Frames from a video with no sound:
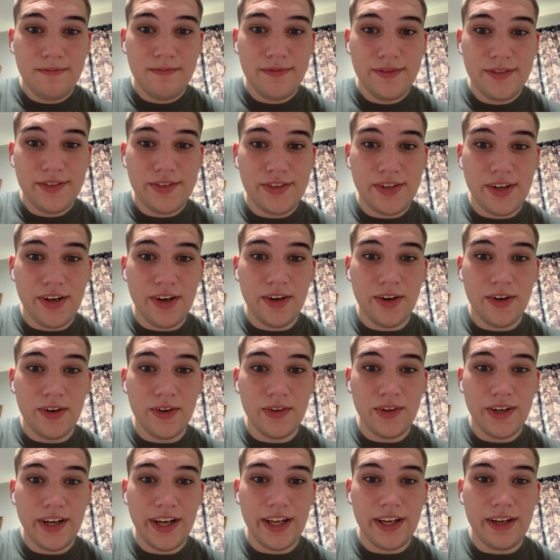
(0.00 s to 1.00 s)

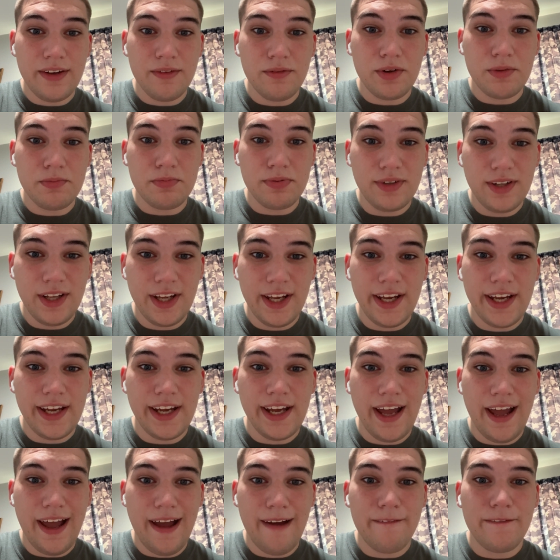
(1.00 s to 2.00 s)
So, and it would
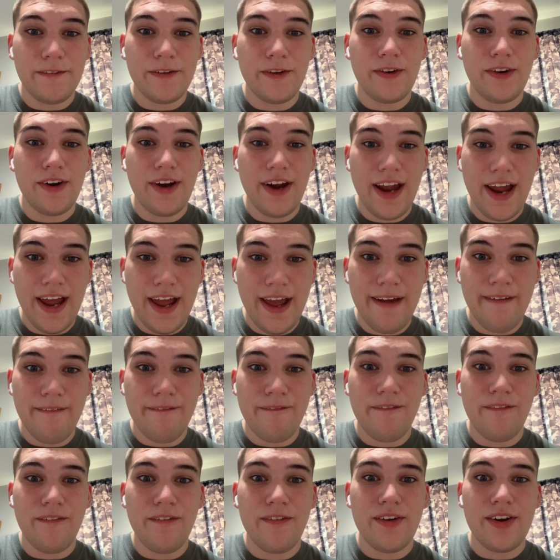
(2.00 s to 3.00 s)
play after
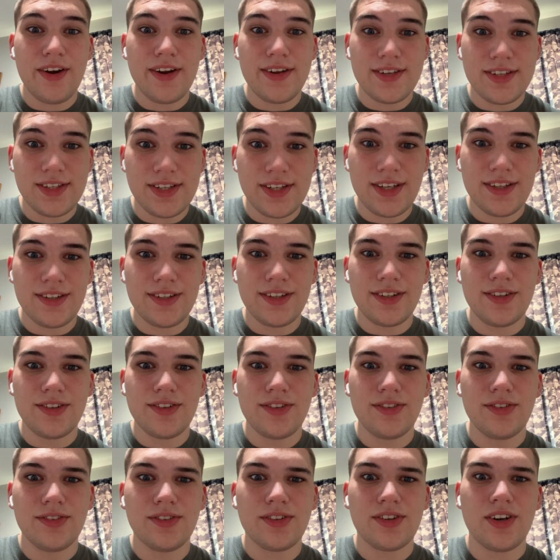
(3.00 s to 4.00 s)
every
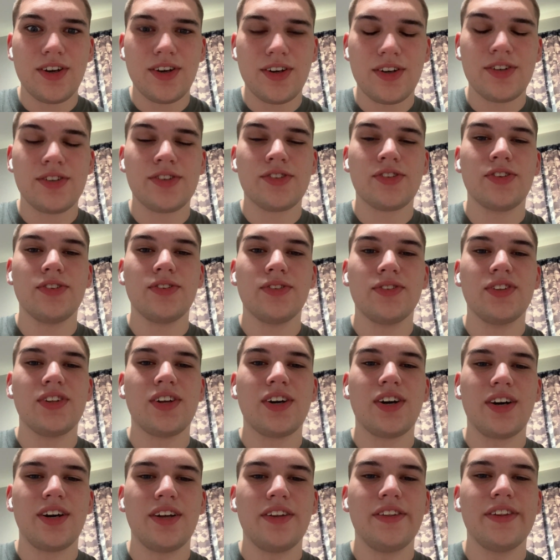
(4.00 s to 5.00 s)
single cartoon
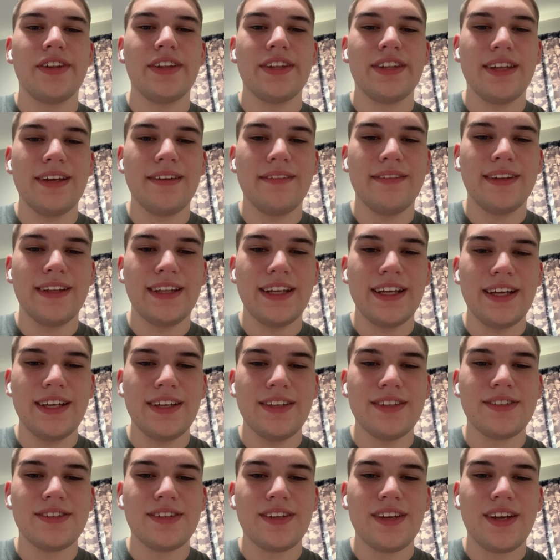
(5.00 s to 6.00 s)
on the
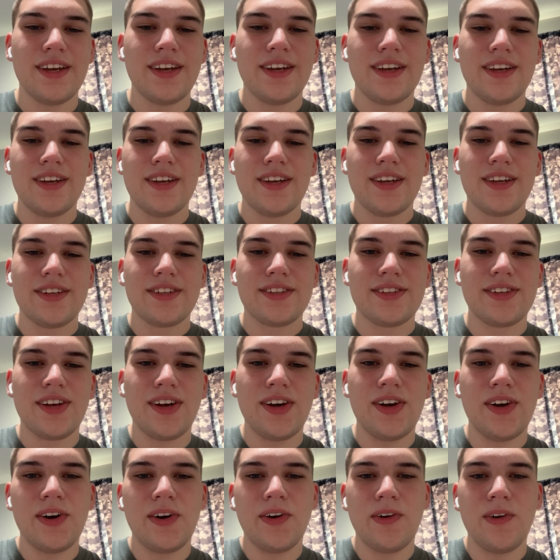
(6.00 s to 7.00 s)
DVDs.
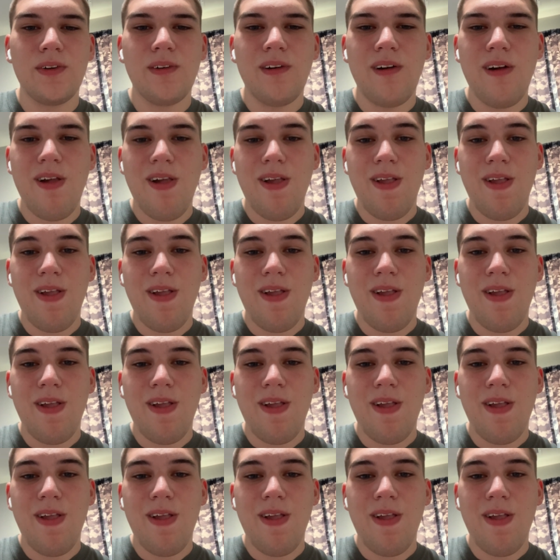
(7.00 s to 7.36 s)
So,